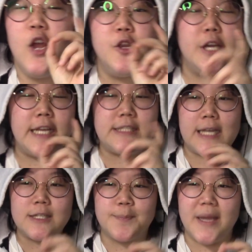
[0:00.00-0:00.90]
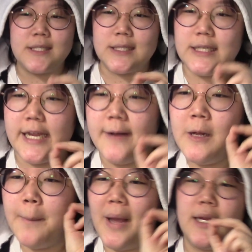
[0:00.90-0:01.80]
You, it's it's basically
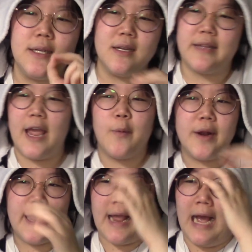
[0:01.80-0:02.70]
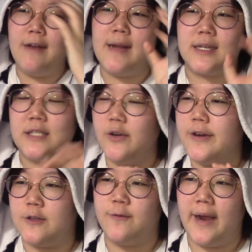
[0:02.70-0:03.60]
back in the day when they have like a
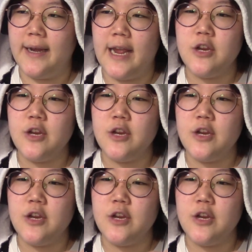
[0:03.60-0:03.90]
serious fight,